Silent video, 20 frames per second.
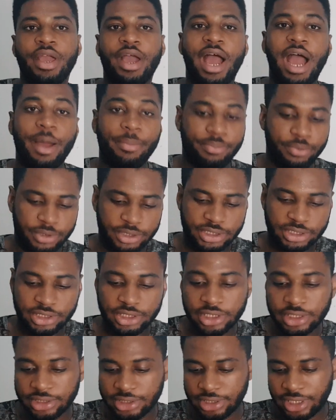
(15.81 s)

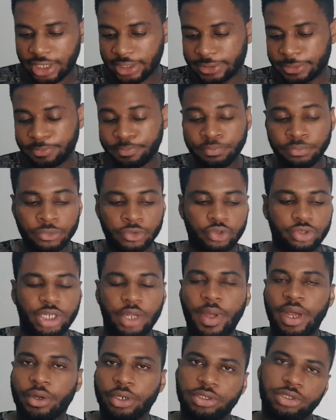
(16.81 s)
appreciate that today
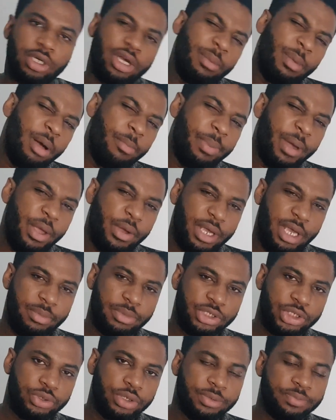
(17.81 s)
we're going to talk about
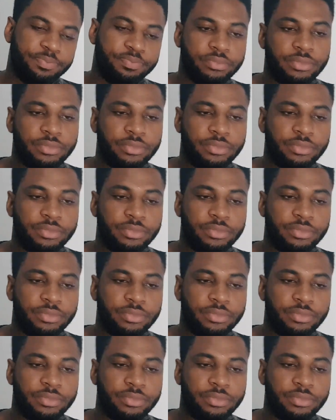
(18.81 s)
biochemistry